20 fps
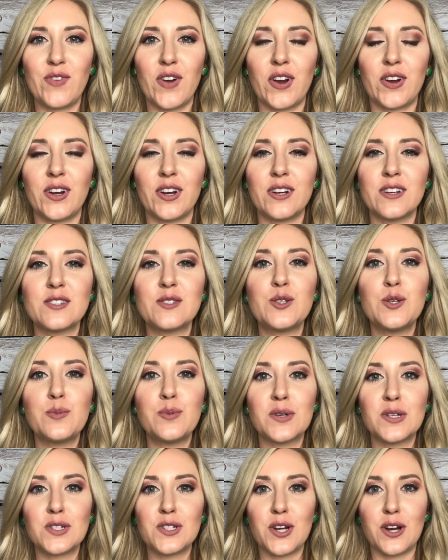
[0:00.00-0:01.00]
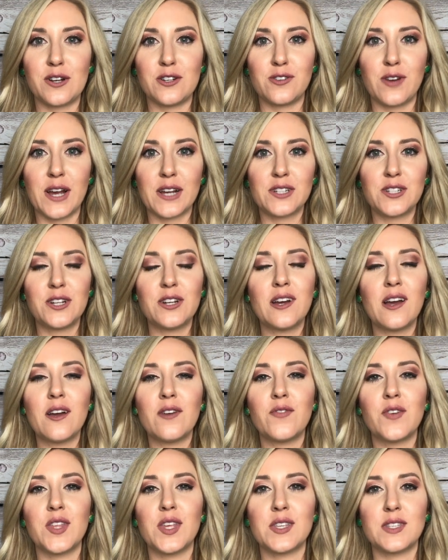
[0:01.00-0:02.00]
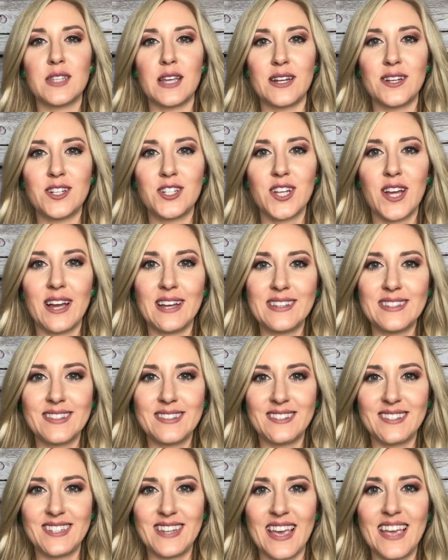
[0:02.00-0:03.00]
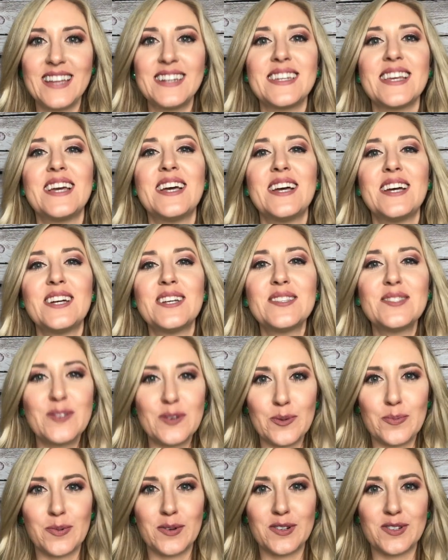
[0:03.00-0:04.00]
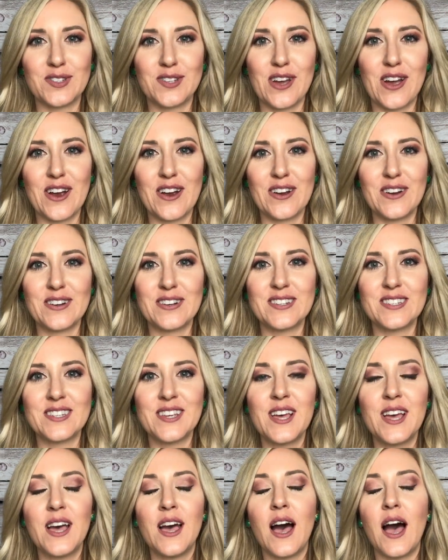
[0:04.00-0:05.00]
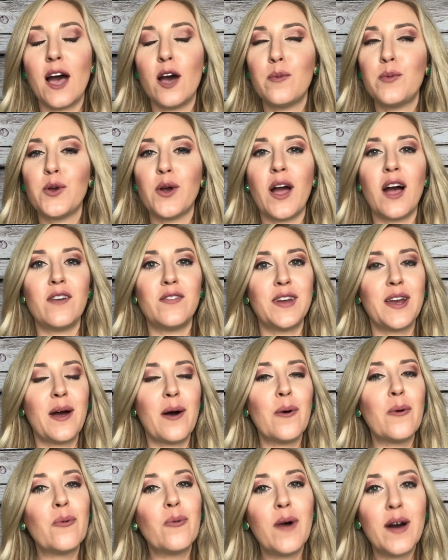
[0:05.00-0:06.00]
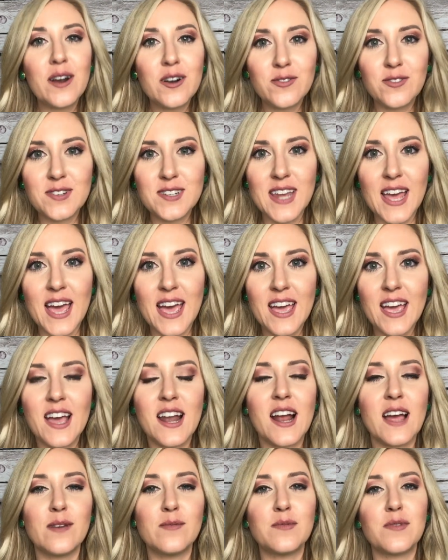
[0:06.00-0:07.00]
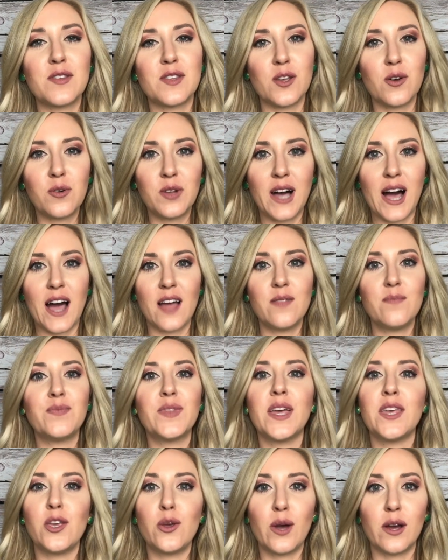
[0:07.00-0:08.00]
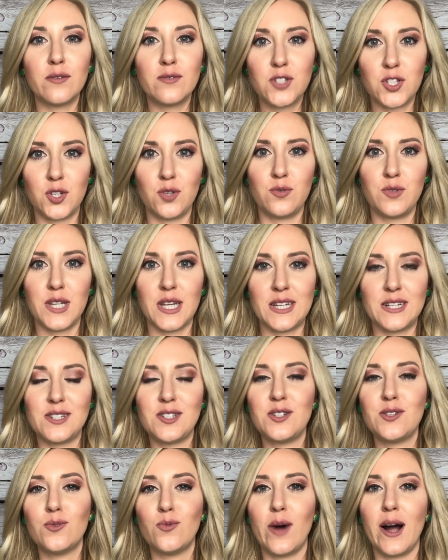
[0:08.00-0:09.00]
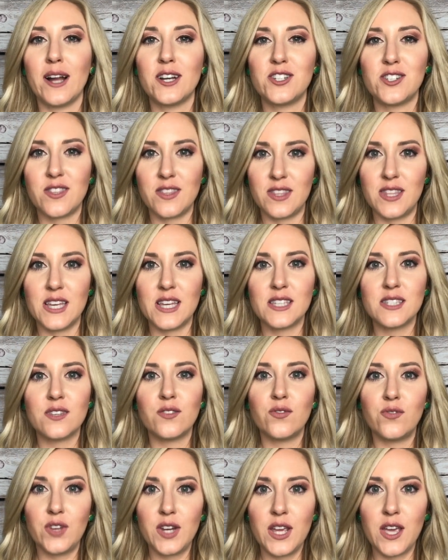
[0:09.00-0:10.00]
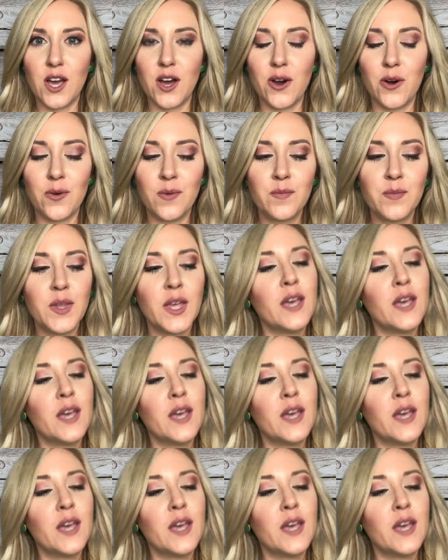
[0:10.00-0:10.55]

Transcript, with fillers: Farner, Superstar Director for the Sunshine State Superstars. I hope you're having a wonderful day and I am so glad that you have tuned in to watch this video.